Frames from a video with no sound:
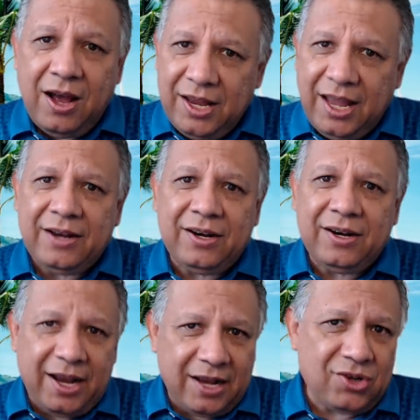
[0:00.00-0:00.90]
Again,
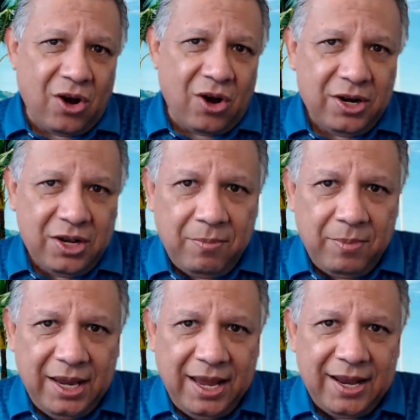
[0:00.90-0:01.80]
like I started in
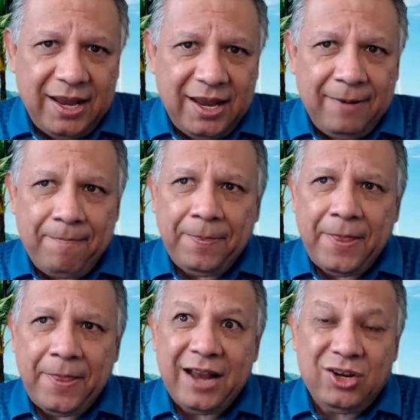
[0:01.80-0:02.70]
the beginning,
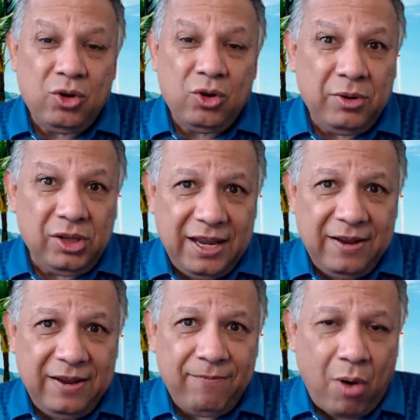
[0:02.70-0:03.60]
I do
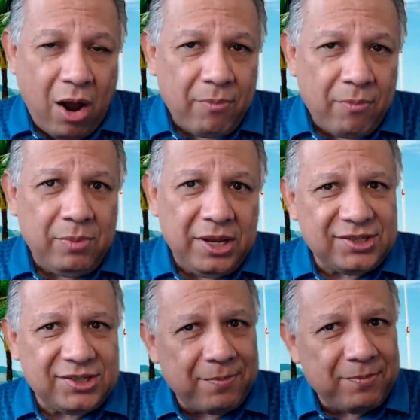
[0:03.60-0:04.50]
believe
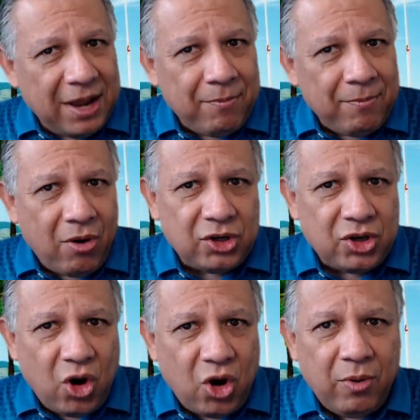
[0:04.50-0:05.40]
probably September,
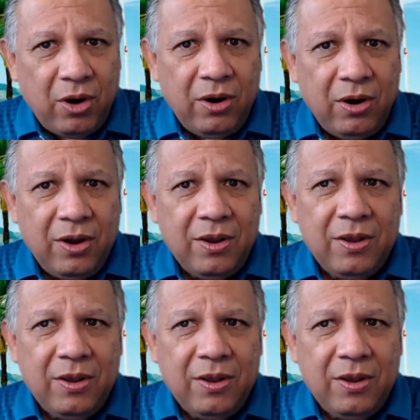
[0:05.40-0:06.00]
October,